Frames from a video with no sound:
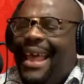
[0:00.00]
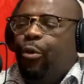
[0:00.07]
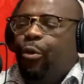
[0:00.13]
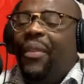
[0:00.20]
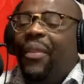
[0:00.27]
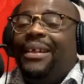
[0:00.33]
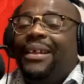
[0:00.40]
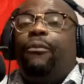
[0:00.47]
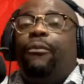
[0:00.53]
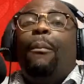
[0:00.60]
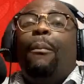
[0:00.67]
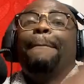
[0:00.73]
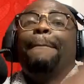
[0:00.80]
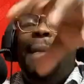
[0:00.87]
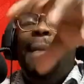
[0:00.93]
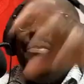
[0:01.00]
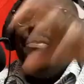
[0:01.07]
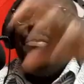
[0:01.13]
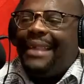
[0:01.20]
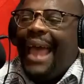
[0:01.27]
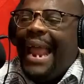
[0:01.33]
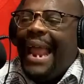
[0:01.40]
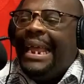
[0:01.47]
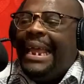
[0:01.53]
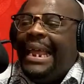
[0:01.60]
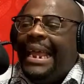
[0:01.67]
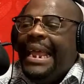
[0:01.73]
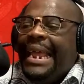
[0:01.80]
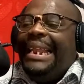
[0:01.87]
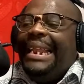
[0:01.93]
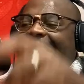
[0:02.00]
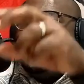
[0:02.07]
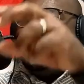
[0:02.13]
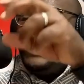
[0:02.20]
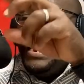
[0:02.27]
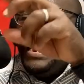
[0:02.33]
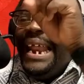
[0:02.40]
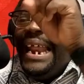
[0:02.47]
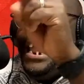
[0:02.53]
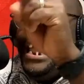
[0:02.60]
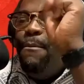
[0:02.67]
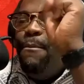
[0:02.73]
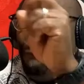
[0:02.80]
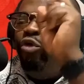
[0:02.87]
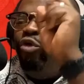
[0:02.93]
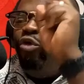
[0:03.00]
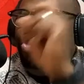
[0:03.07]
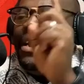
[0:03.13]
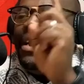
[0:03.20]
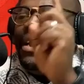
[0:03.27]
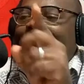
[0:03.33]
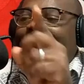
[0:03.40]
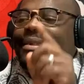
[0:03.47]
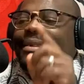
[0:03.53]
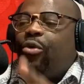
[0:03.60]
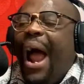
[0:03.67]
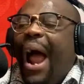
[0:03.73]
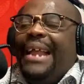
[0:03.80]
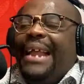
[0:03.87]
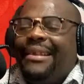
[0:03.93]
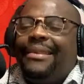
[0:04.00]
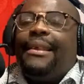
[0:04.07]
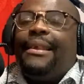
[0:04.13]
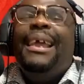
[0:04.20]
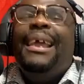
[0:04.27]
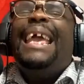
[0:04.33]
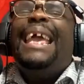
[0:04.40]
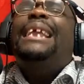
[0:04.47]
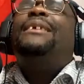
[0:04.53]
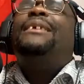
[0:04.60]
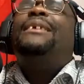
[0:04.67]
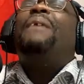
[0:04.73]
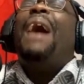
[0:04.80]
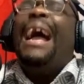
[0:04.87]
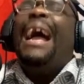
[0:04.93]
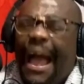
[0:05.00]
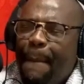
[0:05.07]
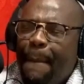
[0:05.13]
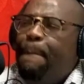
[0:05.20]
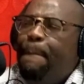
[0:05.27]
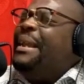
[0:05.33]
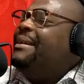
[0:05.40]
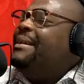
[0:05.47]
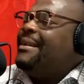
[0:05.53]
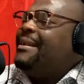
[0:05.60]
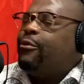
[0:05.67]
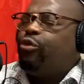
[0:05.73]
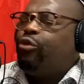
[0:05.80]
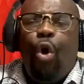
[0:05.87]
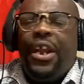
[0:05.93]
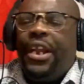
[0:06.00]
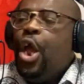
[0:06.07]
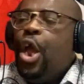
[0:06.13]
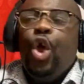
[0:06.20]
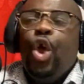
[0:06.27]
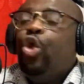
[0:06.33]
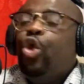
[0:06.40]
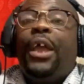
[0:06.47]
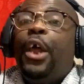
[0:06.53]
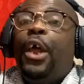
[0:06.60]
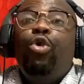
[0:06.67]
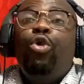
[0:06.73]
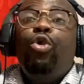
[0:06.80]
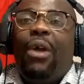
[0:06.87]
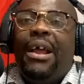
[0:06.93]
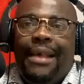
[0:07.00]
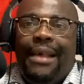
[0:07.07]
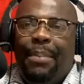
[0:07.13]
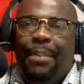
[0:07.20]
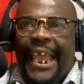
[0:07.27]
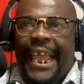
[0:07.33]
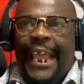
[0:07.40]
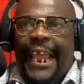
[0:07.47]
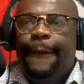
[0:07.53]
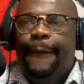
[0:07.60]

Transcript: whether it's from my mother's side, in the name of Jesus Christ, catch fire, be destroyed. You cannot rise up again.